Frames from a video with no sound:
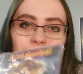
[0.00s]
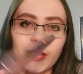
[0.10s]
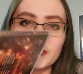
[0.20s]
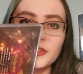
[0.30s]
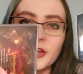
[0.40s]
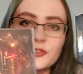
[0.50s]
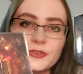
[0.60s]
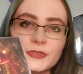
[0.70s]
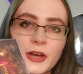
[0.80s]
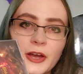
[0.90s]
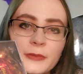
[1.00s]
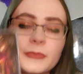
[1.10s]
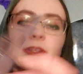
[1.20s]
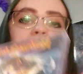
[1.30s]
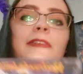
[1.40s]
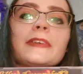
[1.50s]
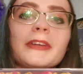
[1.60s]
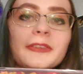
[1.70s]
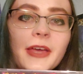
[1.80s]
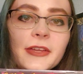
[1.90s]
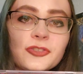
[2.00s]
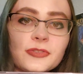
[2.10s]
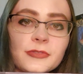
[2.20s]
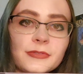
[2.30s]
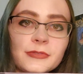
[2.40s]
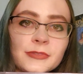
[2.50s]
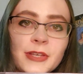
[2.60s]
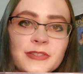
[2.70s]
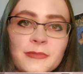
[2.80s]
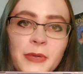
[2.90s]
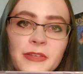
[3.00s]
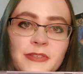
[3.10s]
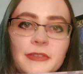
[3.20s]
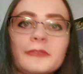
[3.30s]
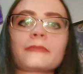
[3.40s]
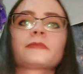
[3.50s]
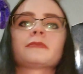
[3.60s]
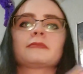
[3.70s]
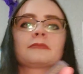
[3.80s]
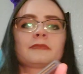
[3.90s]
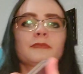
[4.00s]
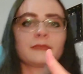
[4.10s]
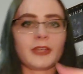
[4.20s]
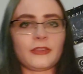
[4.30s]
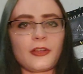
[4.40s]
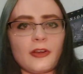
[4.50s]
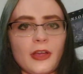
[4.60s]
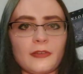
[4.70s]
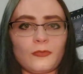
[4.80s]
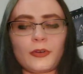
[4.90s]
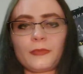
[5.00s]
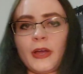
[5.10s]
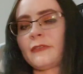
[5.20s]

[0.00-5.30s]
At the Edge of Time. Like, look at that. That's amazing. And they're one of my